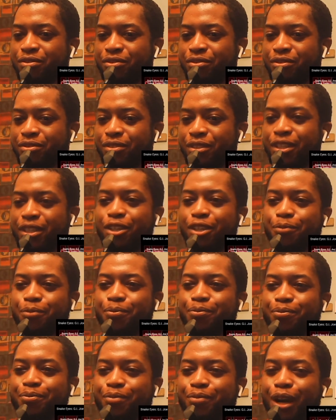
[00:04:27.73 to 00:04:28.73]
Yep,
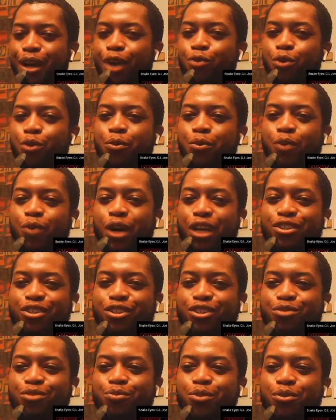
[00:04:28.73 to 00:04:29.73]
I will be watching
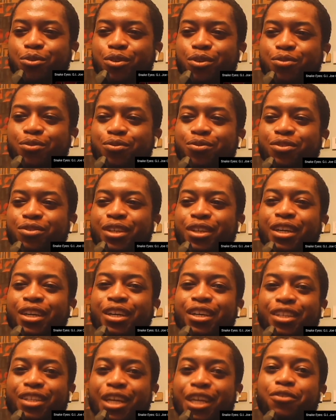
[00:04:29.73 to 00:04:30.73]
this movie
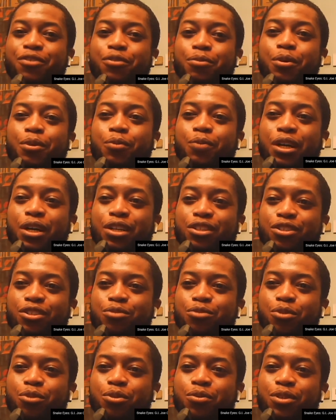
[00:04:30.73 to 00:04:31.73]
definitely be watching this
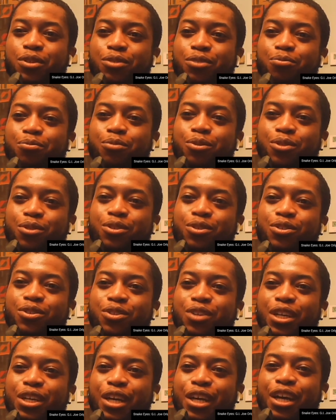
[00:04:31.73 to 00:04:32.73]
movie. Most cause
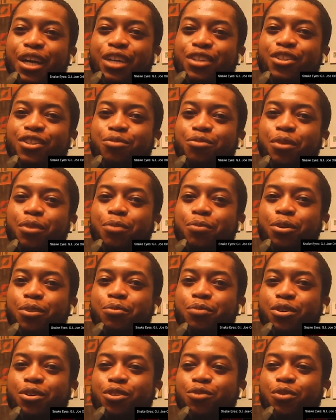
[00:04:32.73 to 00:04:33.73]
Snake Eyes is my pretty
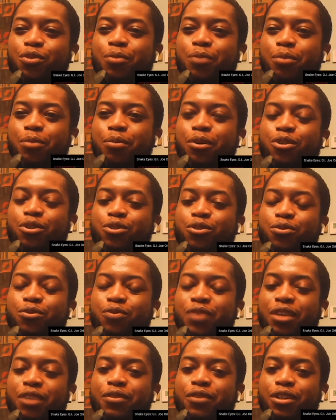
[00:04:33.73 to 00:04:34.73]
much one of my personal
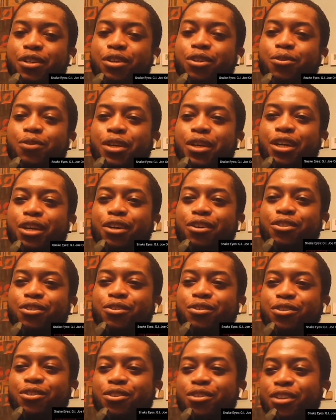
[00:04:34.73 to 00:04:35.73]
favorite, you know,
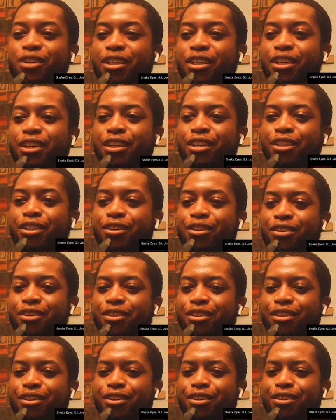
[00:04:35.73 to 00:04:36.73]
characters.
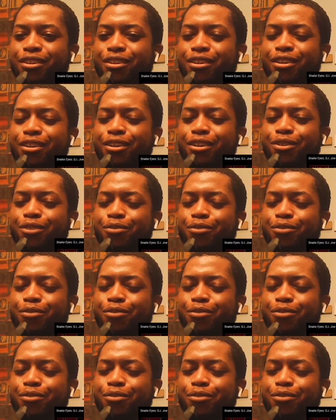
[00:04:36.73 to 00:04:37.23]
Yeah.